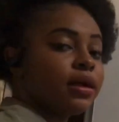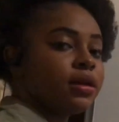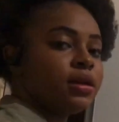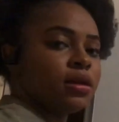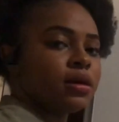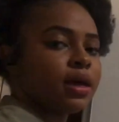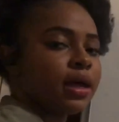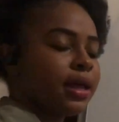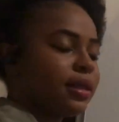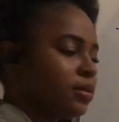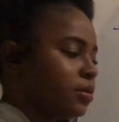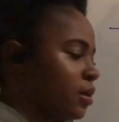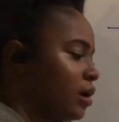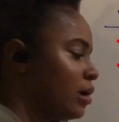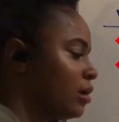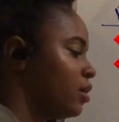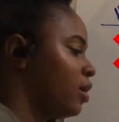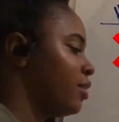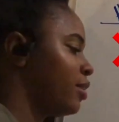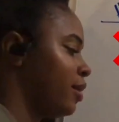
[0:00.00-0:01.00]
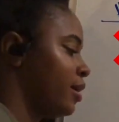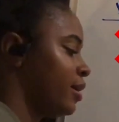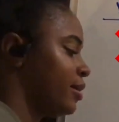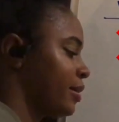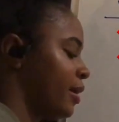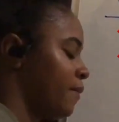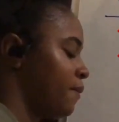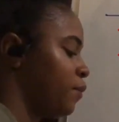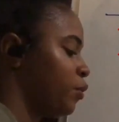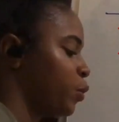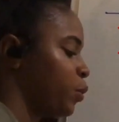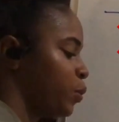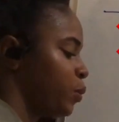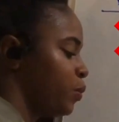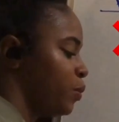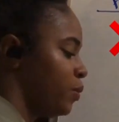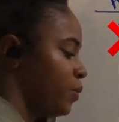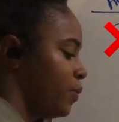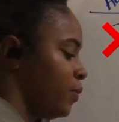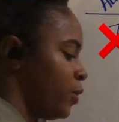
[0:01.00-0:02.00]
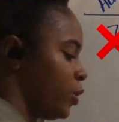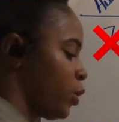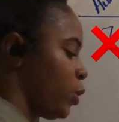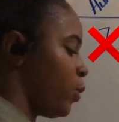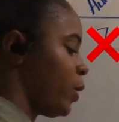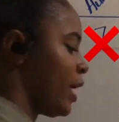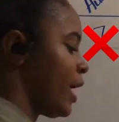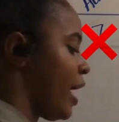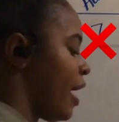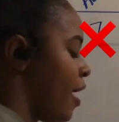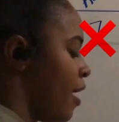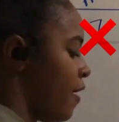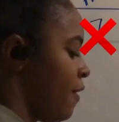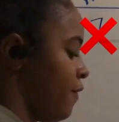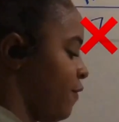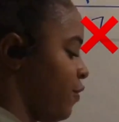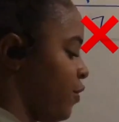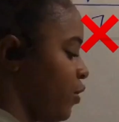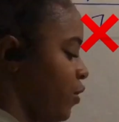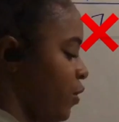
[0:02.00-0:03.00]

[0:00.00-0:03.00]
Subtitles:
a look at another example. So we have